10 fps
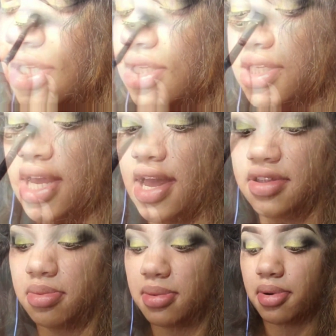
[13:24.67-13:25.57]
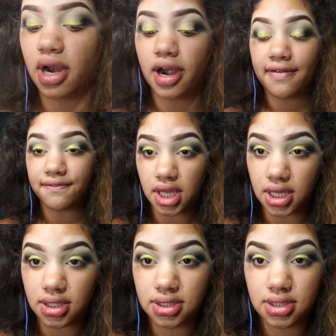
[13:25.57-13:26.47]
It doesn't have to be
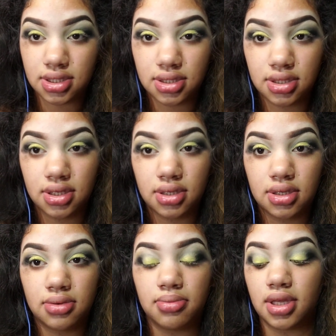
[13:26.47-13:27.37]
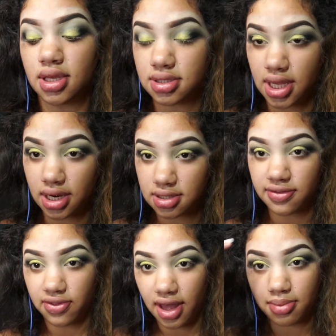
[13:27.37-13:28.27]
perfect because that is a
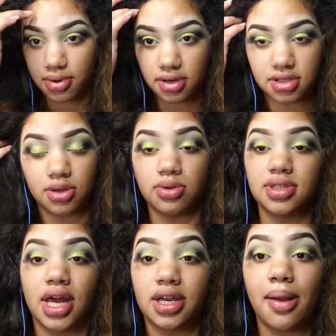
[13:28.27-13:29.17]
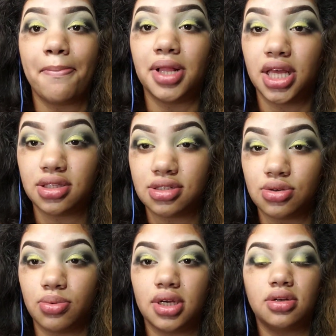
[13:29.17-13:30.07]
flat brush, so it's not gonna blend
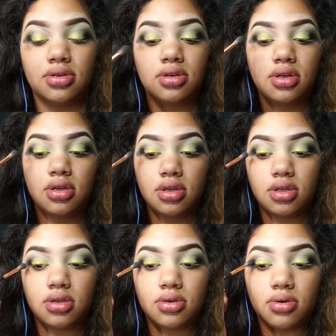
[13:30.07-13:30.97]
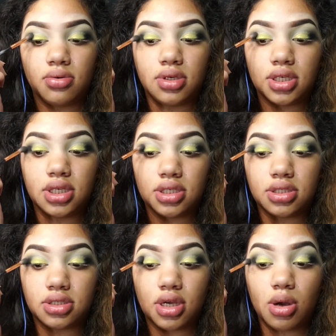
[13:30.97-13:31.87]
too well. We can
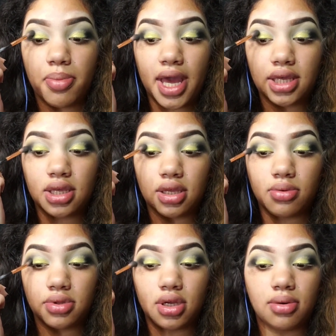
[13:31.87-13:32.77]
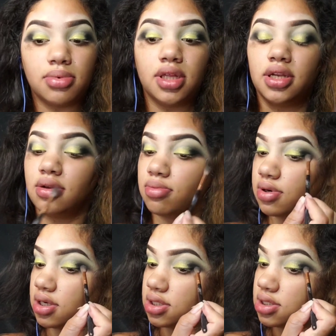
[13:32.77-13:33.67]
just go back in with our blending
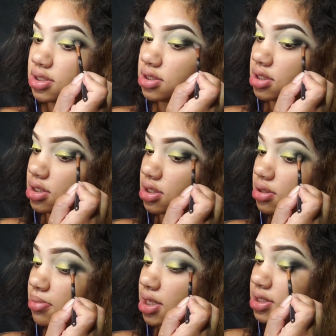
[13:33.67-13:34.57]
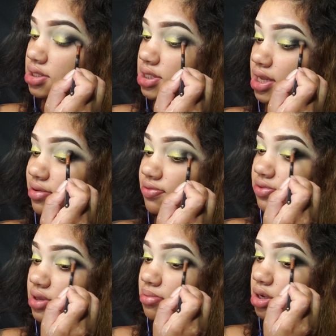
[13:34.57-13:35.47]
brush and then make the same
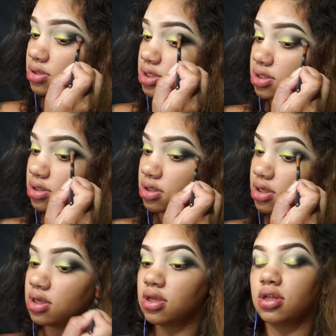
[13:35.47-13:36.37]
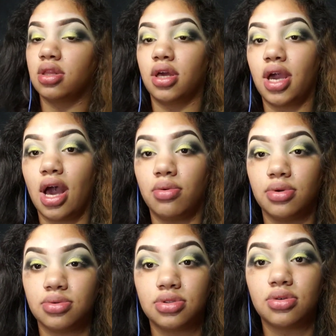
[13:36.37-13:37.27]
V motion like how we
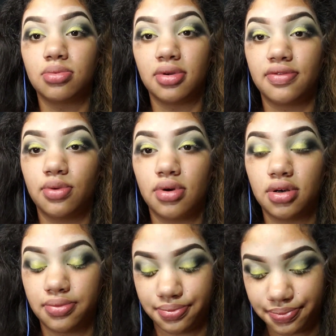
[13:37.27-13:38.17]
was doing before.